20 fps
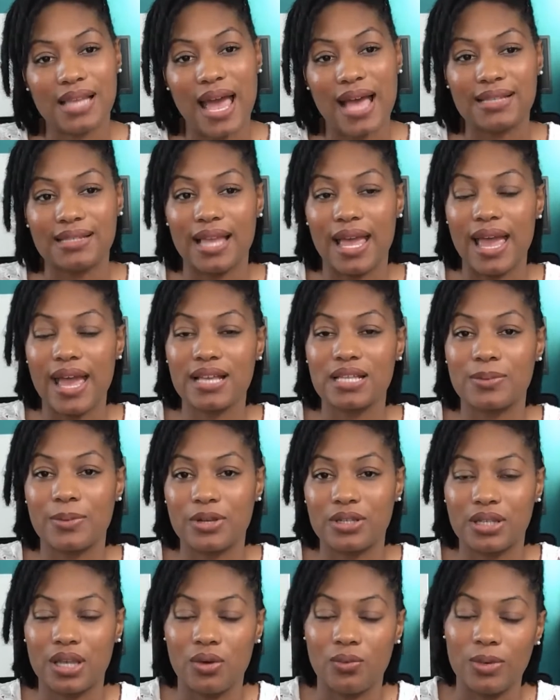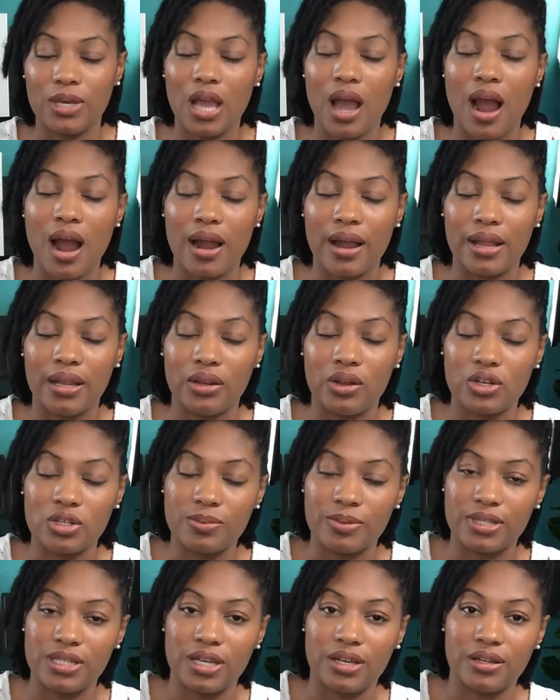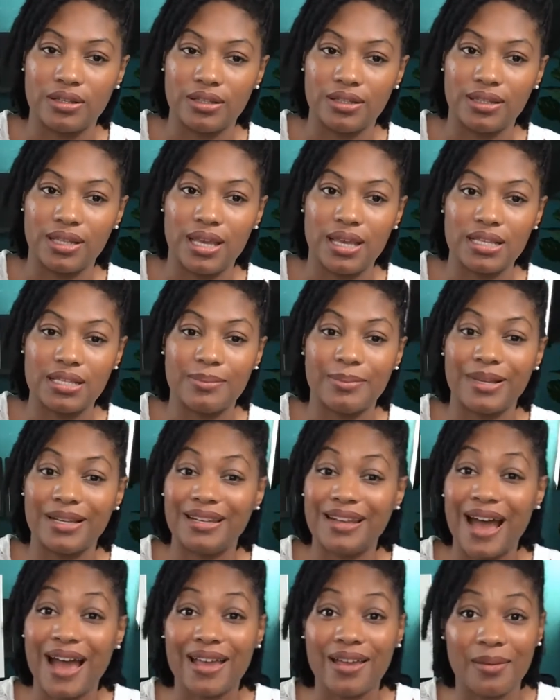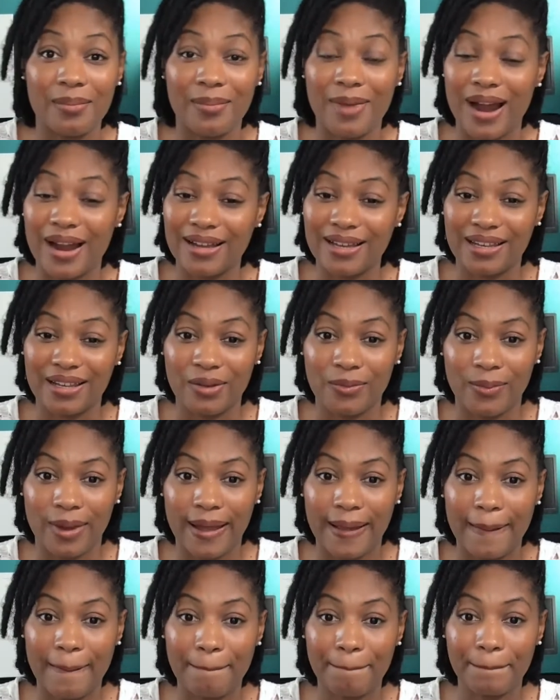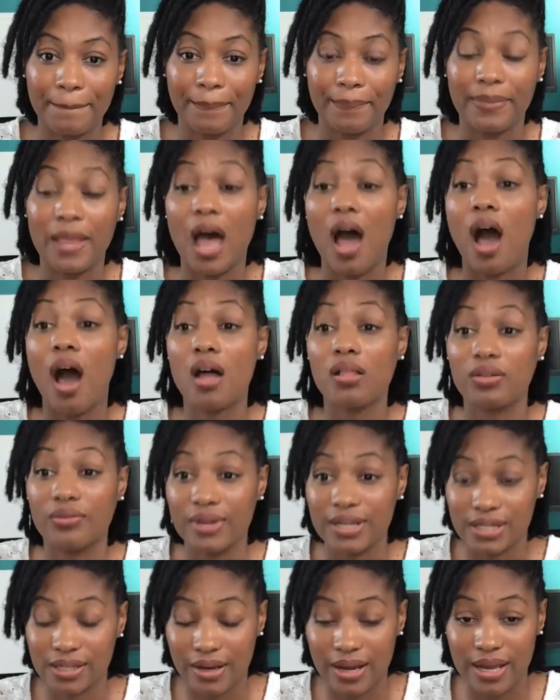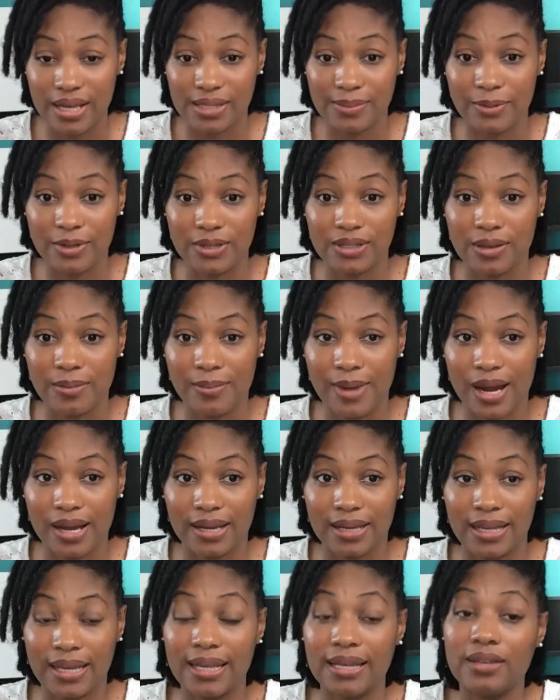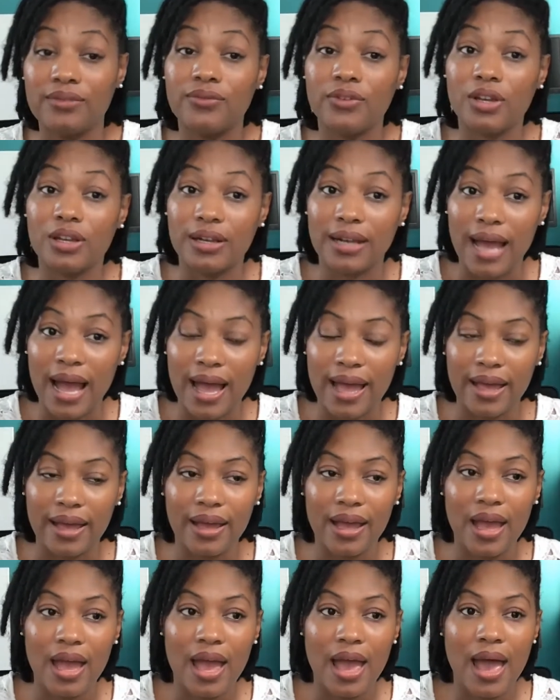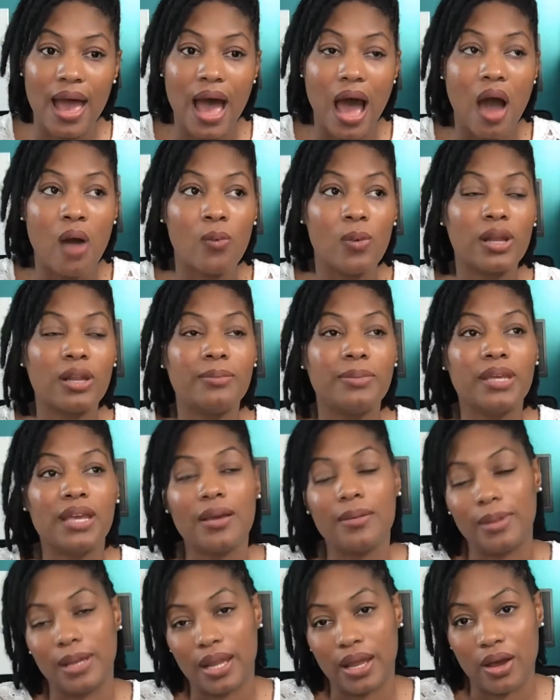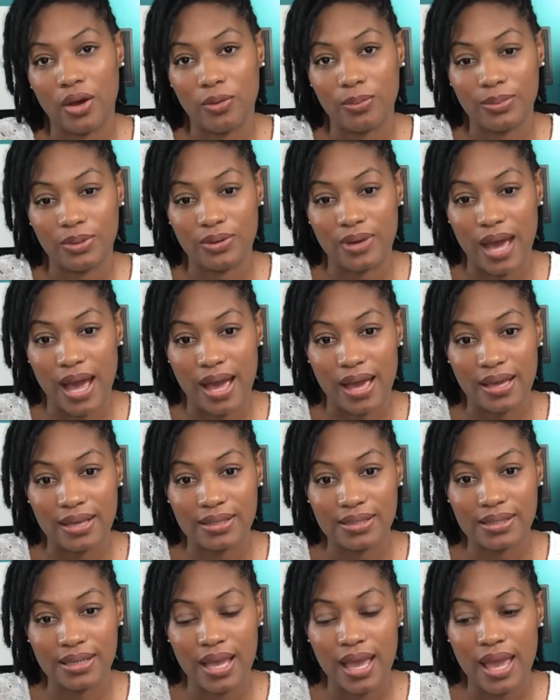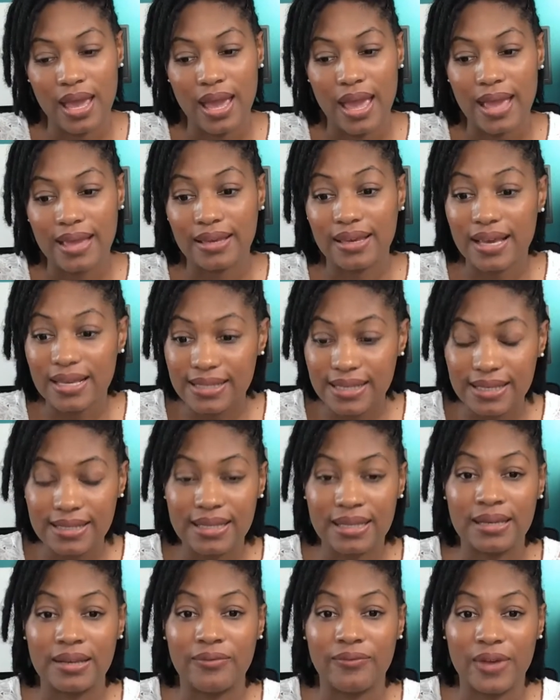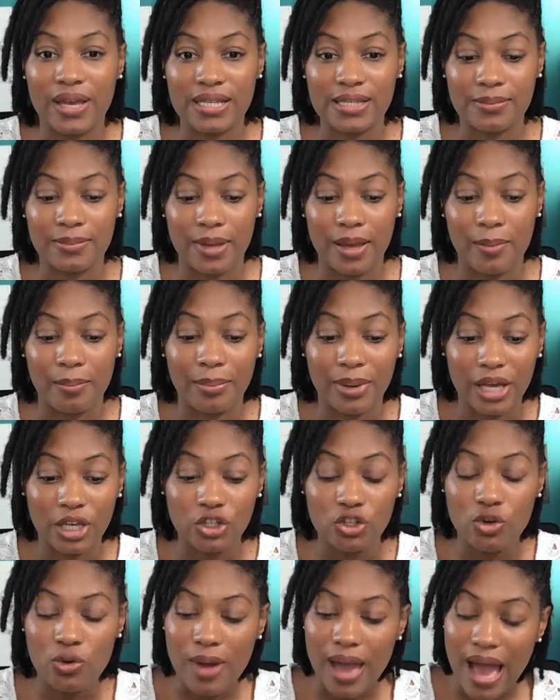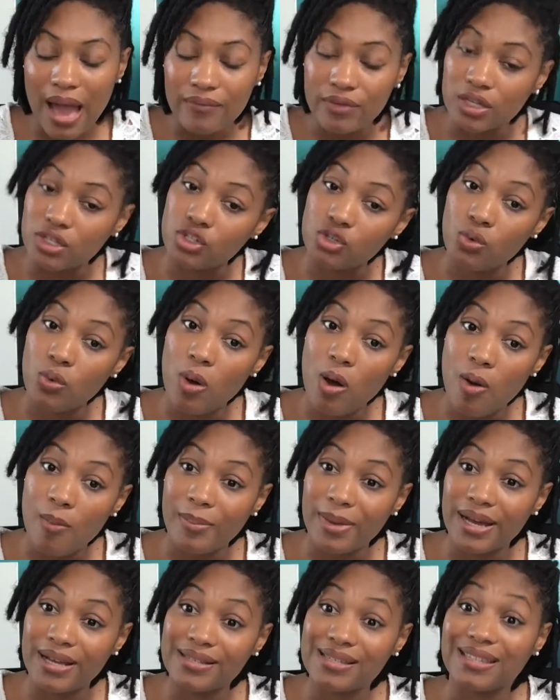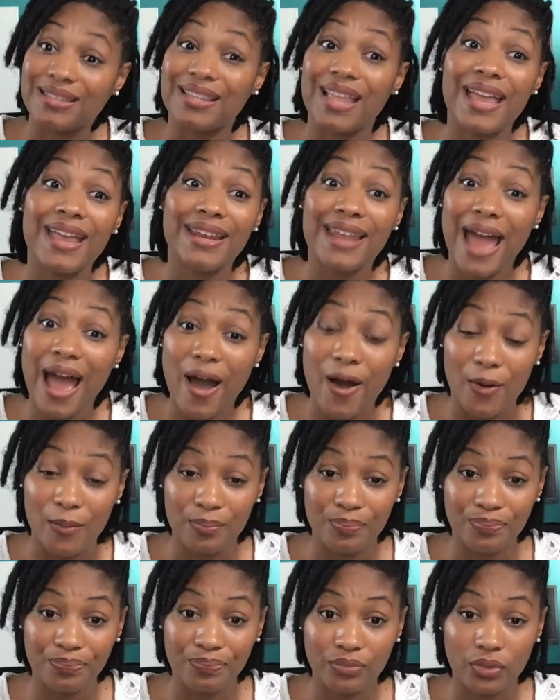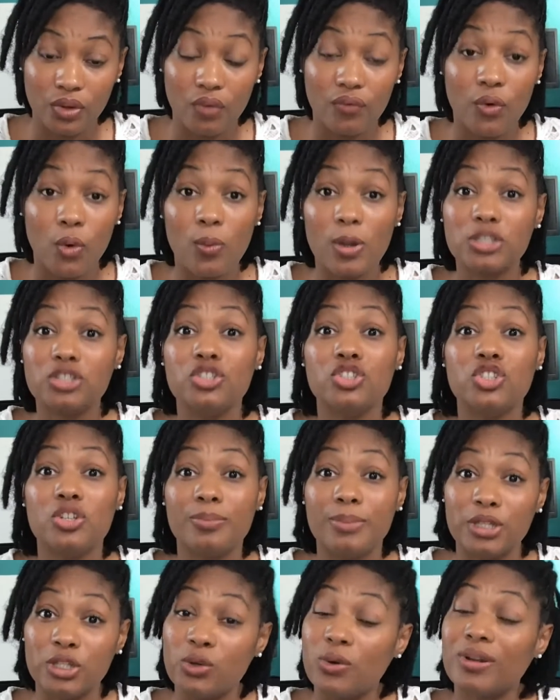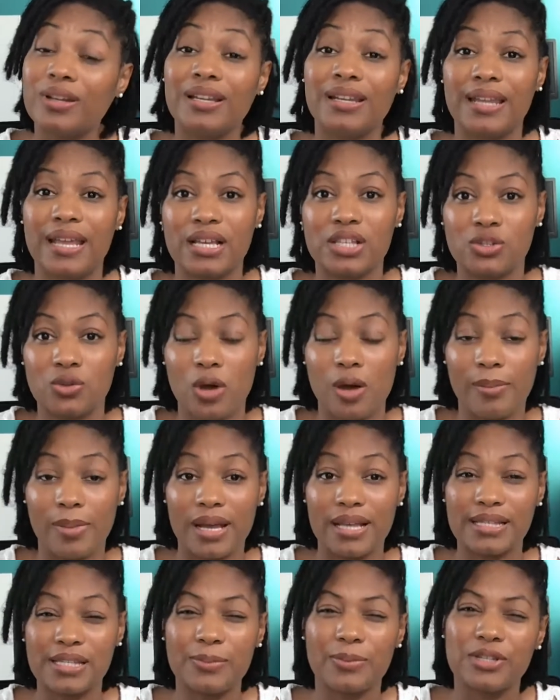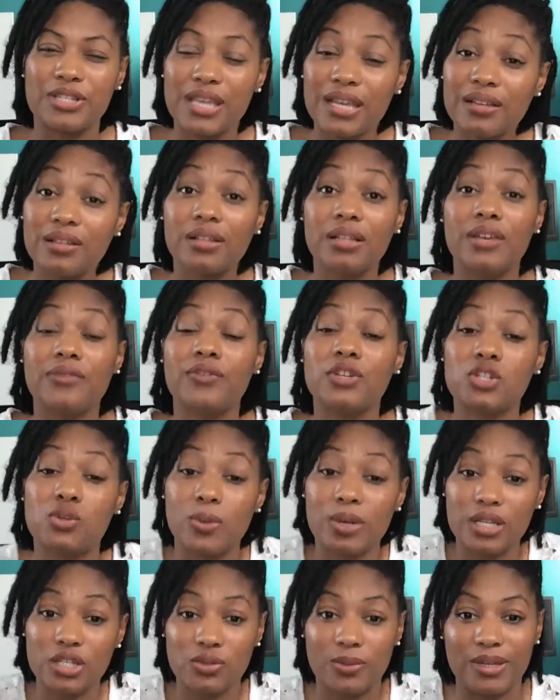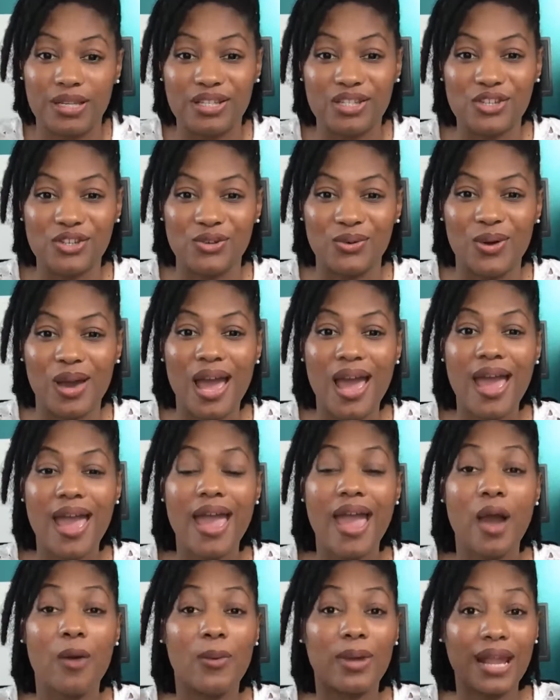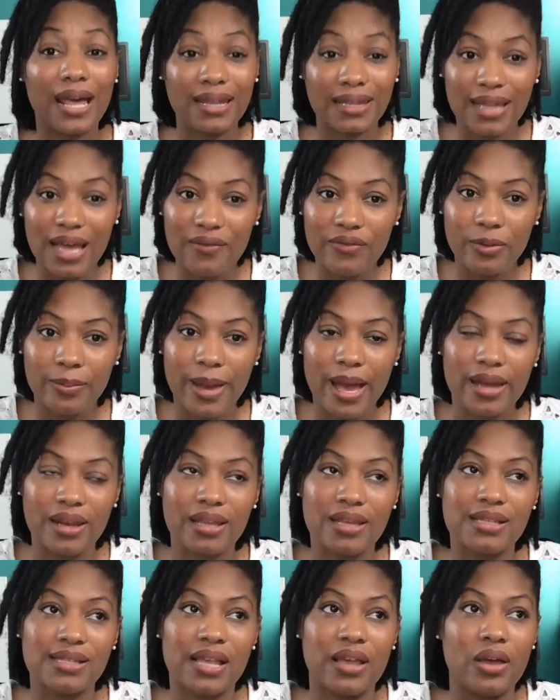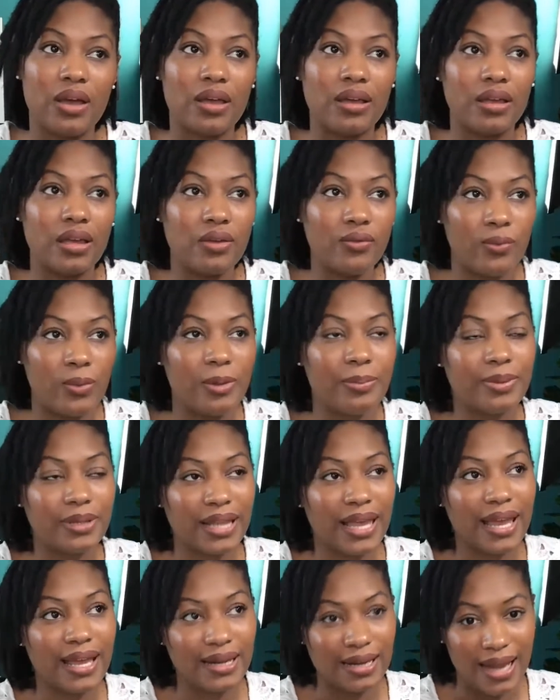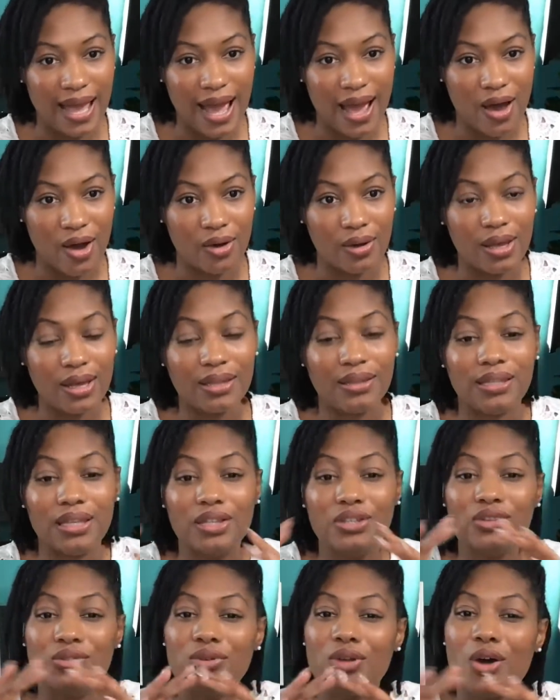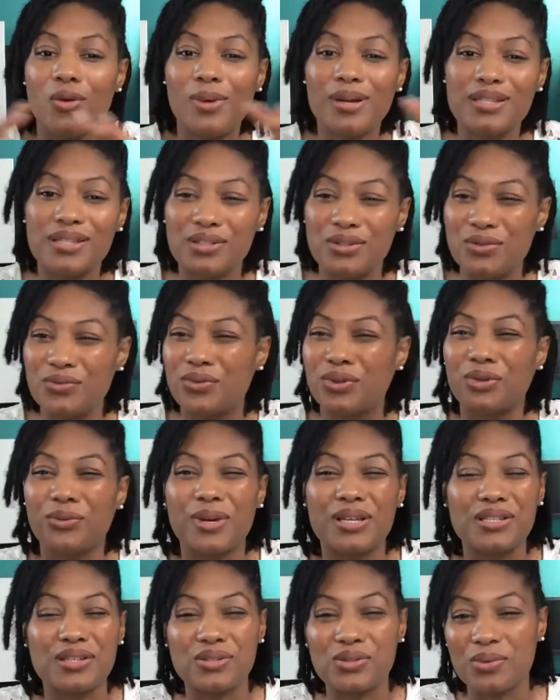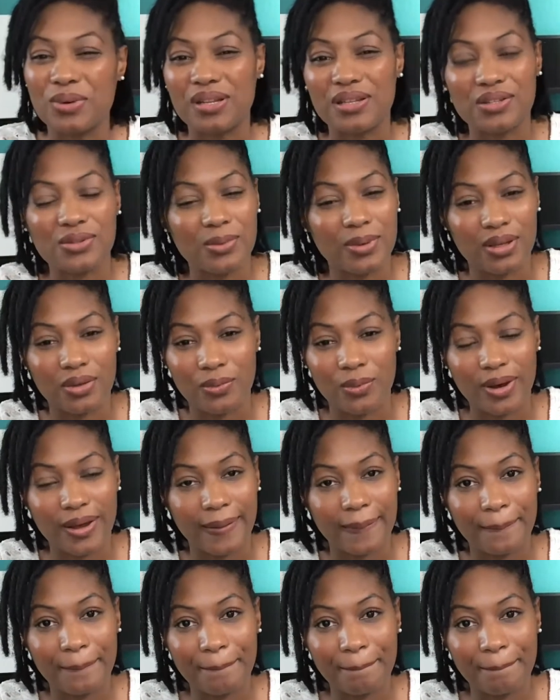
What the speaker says: as the experts that we are in those particular things, but not in marketing, right? Not all of us are experts in marketing. And if you're not, I want to be able to help you guys. And yes, it's an investment, but you'll have your 12 months laid out for what you should be doing in the next 12 months, particularly for 2022. And what I love about it is that if we plan now, then you know what to do for the rest of 2021.